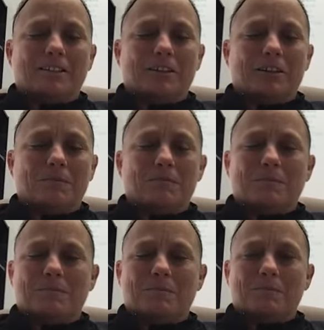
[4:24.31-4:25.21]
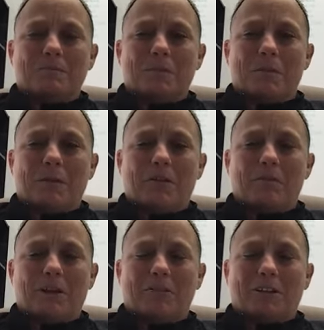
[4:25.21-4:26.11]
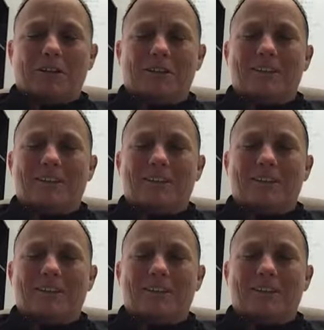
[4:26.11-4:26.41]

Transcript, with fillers: you know, remember them forever.